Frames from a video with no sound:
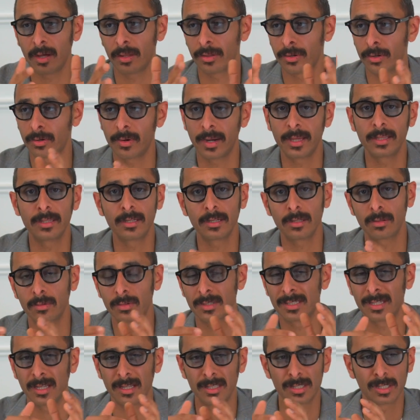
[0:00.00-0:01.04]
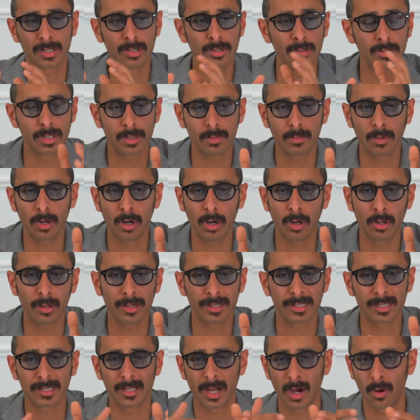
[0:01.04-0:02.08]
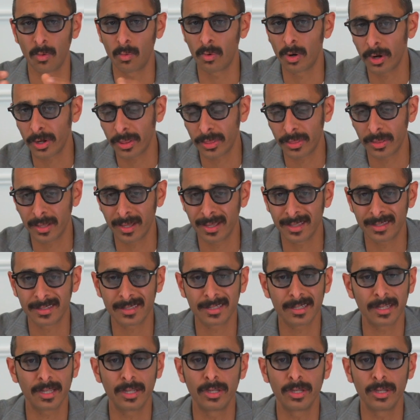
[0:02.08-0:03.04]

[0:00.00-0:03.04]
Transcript: other great dealer would say it's too small, it's not worth it,